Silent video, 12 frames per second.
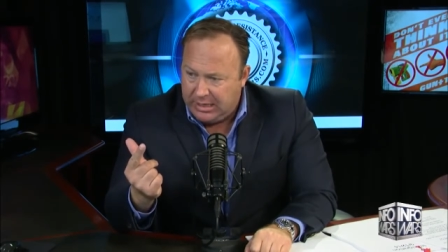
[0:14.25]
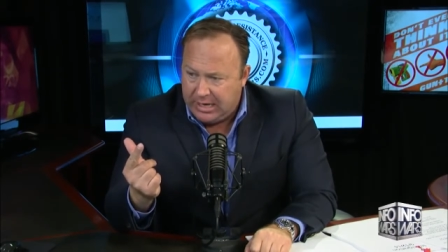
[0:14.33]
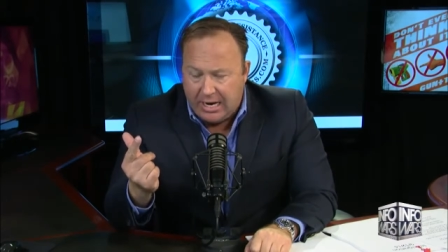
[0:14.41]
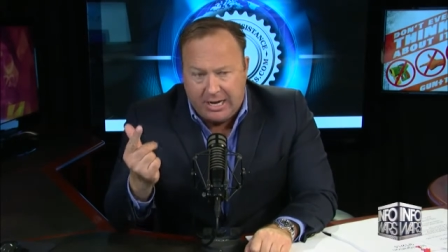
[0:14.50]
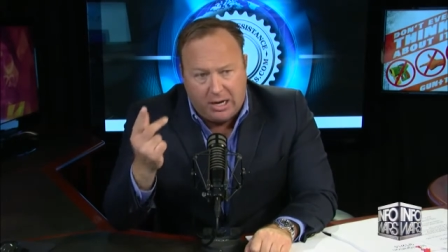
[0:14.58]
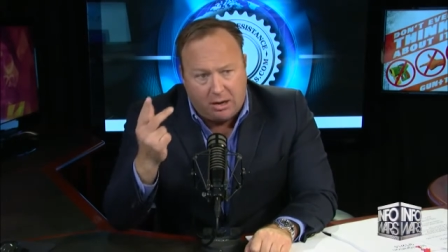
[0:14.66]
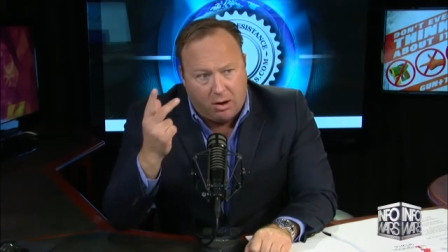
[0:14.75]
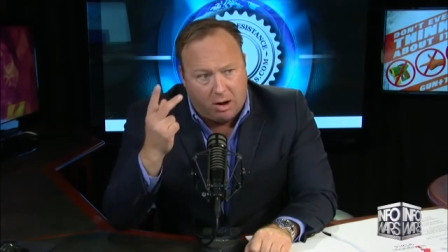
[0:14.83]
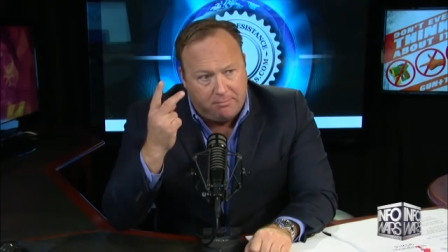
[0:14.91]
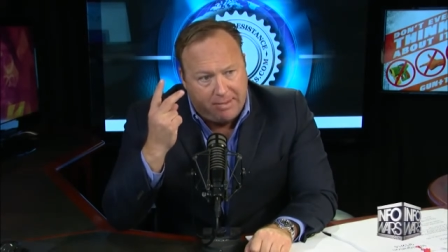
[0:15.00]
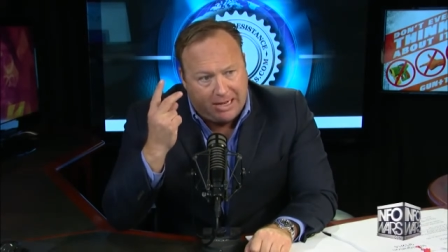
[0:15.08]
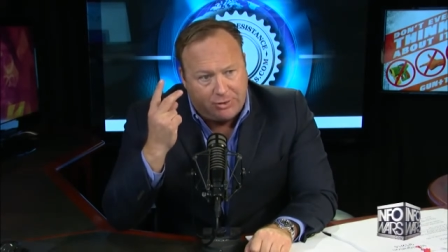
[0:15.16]
and here are
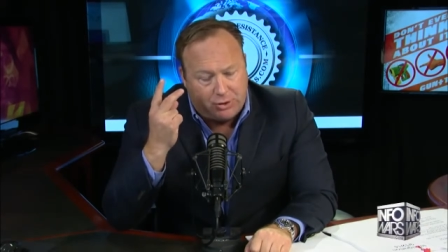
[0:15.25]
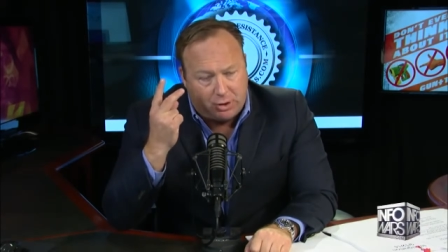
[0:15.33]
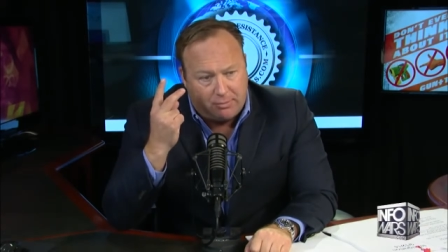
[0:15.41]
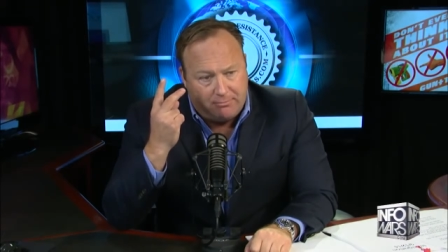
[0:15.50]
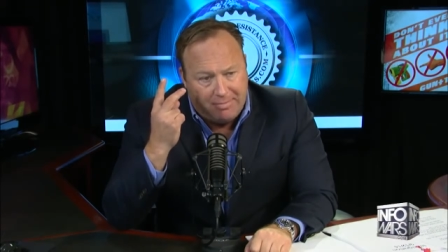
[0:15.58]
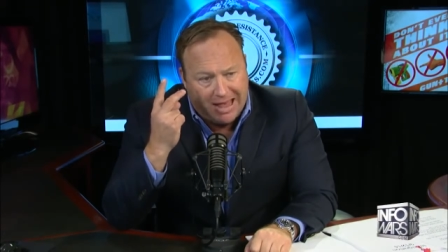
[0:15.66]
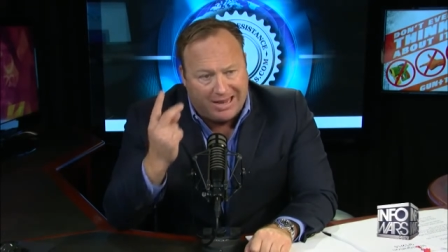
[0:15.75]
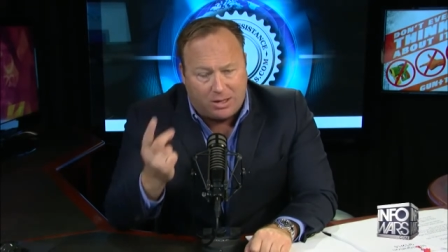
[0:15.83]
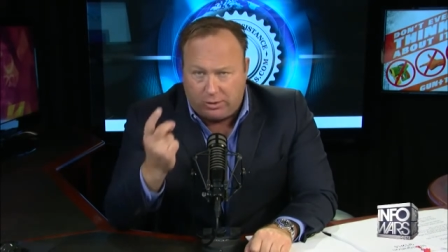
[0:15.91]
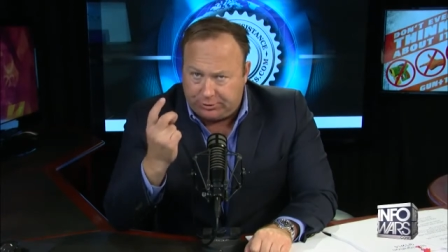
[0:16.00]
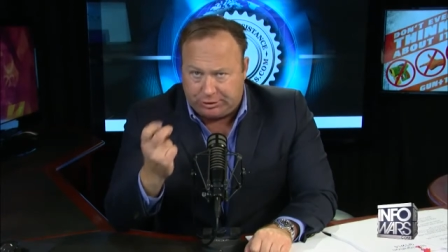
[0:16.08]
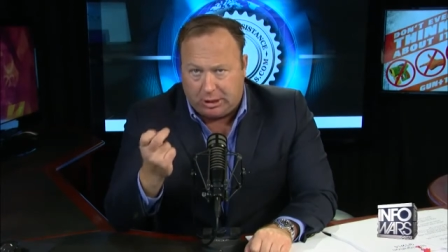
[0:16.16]
major
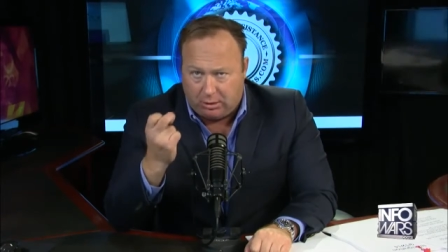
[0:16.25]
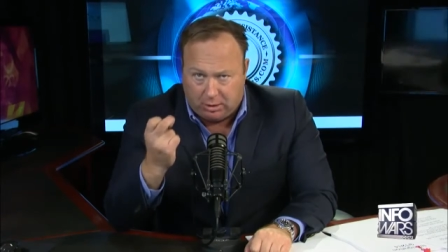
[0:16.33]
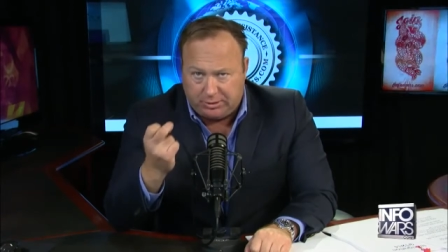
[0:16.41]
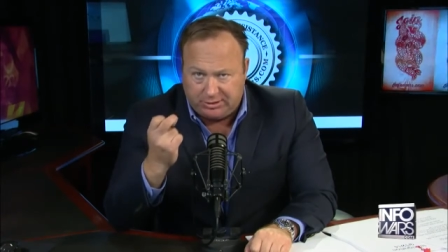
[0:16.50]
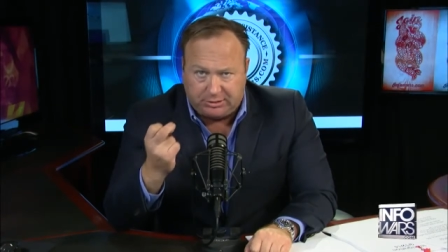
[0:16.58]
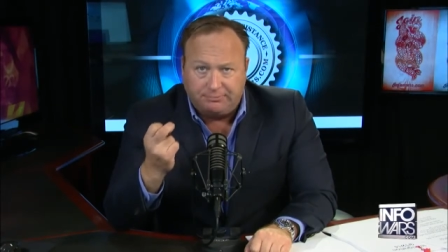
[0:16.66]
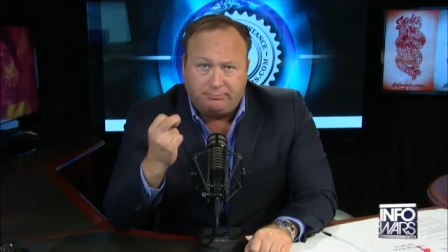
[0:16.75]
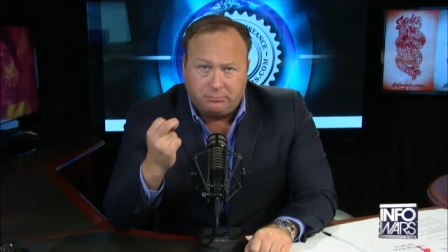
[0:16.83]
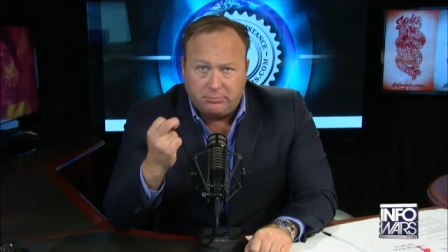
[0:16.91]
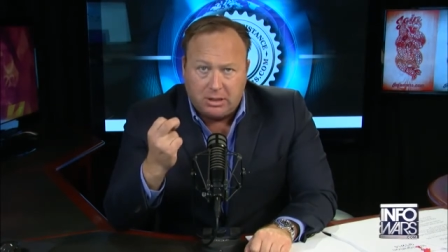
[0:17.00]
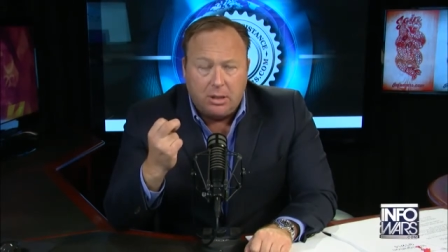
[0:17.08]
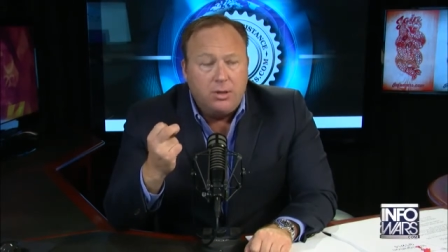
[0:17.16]
medical journals
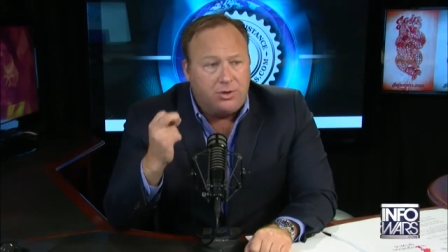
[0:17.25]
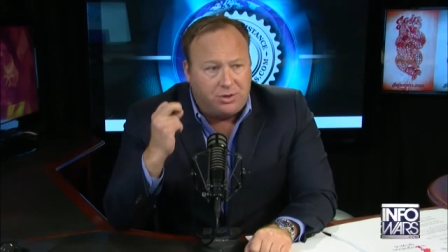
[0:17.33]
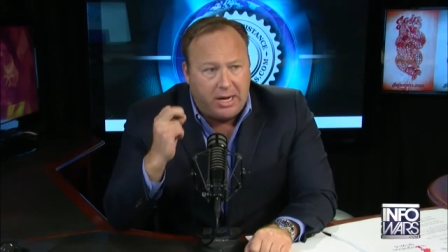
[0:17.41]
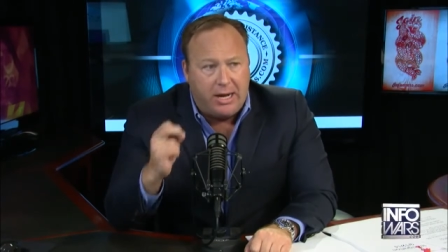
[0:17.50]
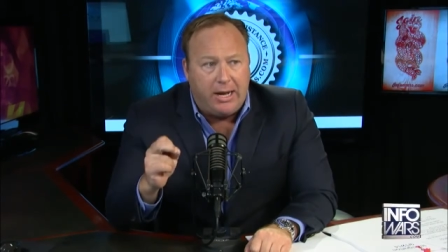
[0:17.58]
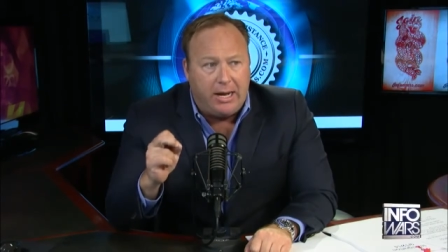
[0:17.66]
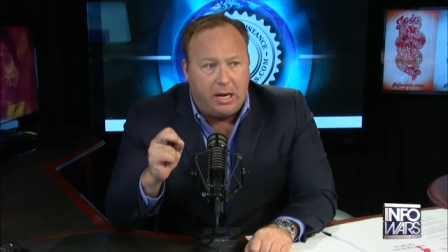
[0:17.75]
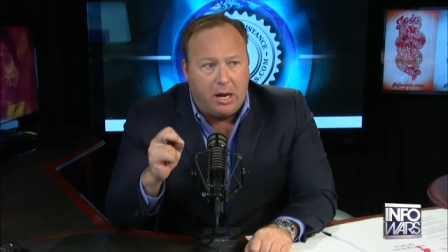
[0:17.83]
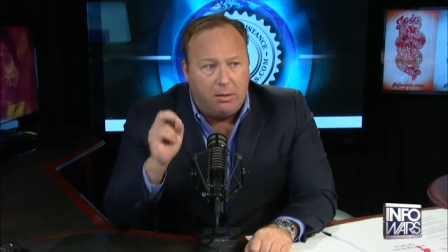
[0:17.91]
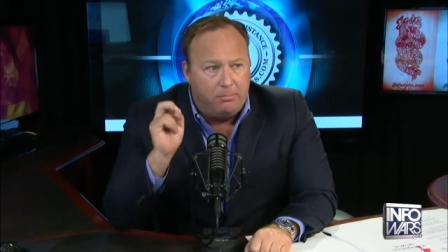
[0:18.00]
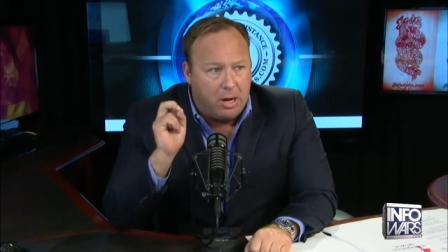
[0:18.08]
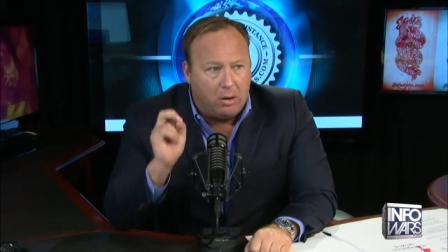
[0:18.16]
saying
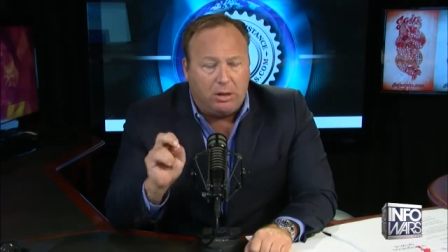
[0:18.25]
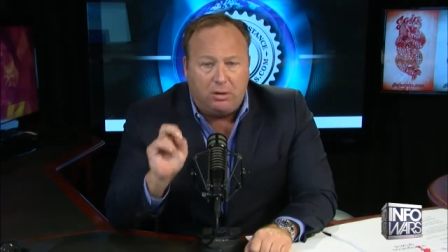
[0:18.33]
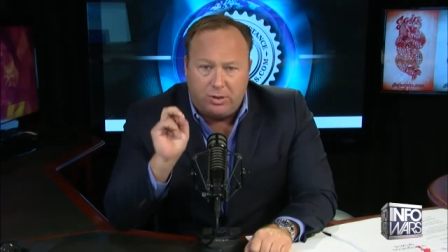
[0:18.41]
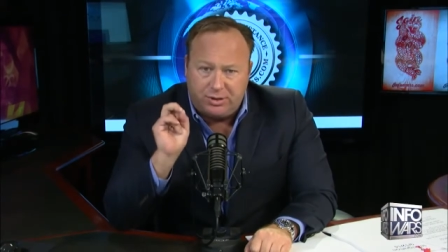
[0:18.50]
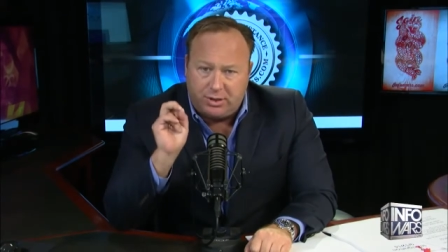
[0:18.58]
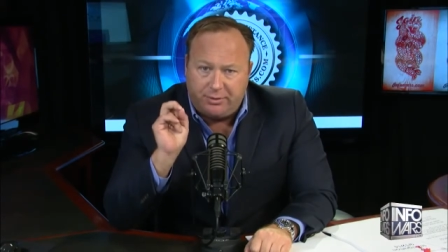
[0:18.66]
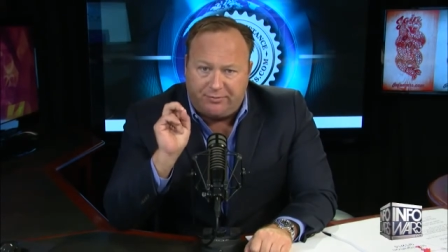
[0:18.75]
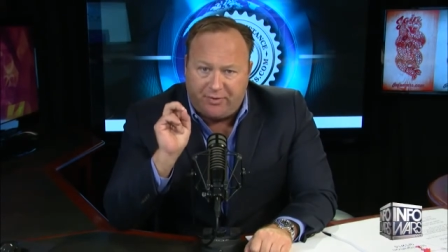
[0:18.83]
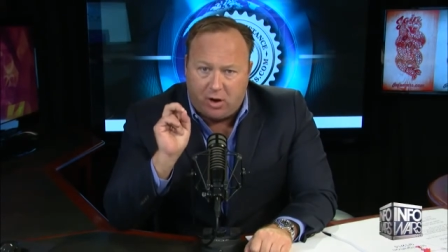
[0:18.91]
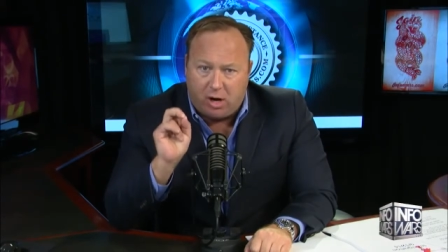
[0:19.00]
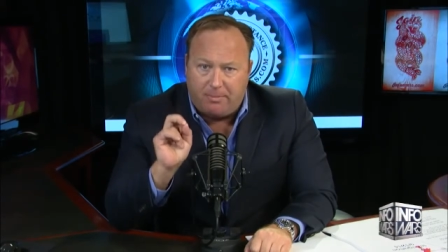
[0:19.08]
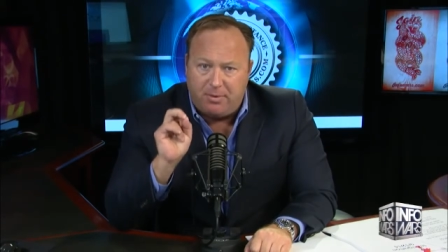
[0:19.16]
Ebola was
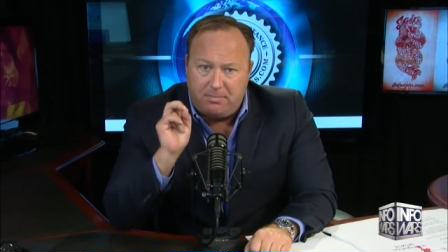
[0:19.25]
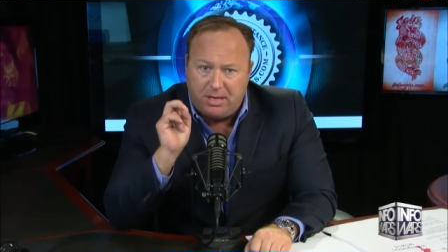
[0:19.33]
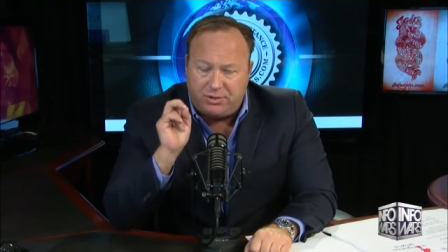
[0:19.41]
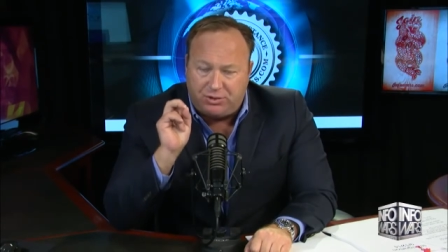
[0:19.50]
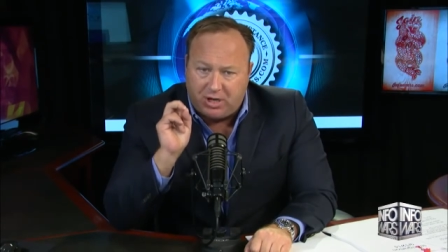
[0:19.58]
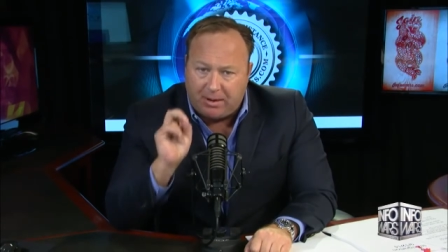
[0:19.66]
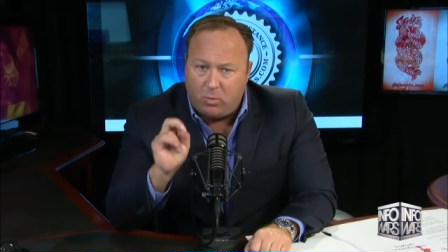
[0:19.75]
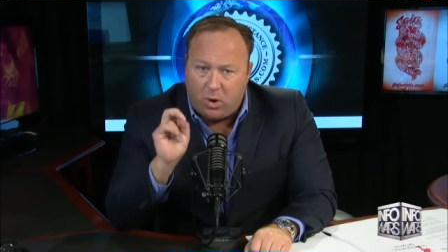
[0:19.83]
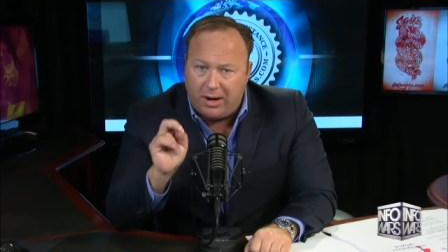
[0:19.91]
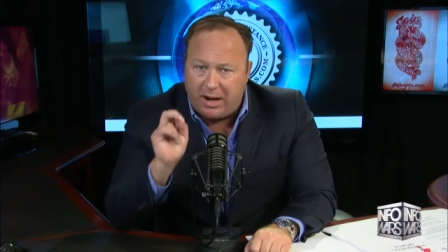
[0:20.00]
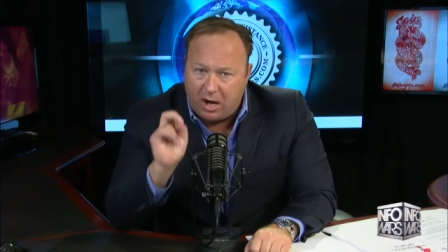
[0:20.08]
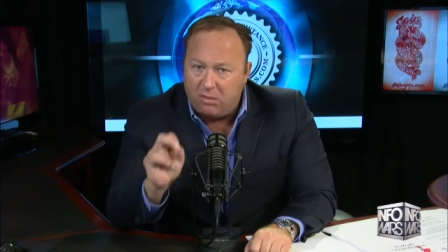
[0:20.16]
confirmed to be
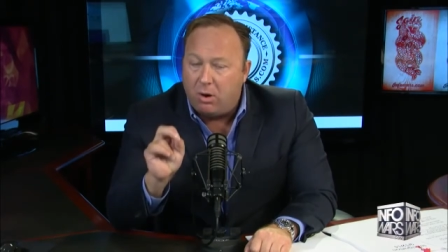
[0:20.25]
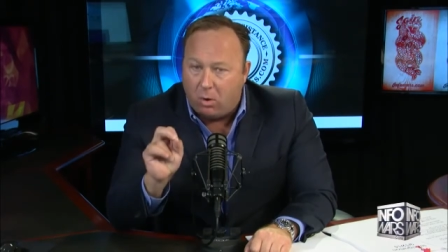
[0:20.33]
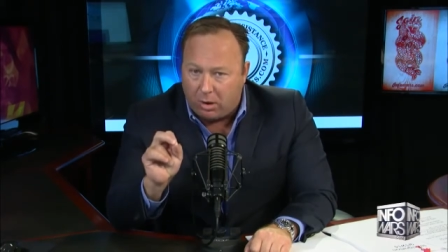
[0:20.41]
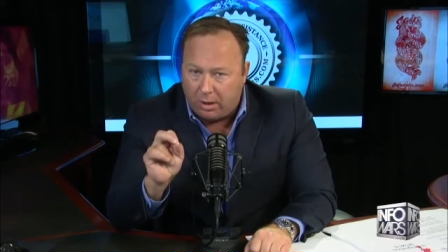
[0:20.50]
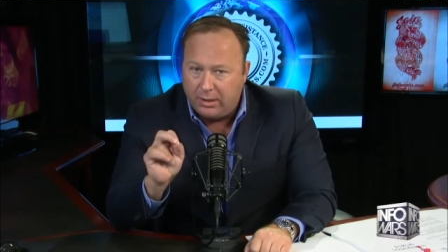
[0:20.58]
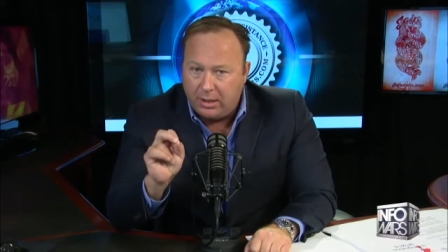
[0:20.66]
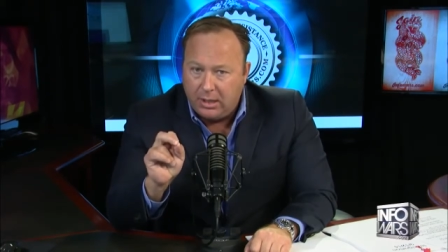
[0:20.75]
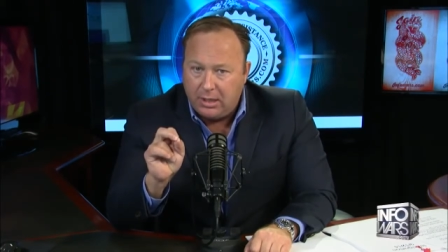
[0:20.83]
somewhat airborne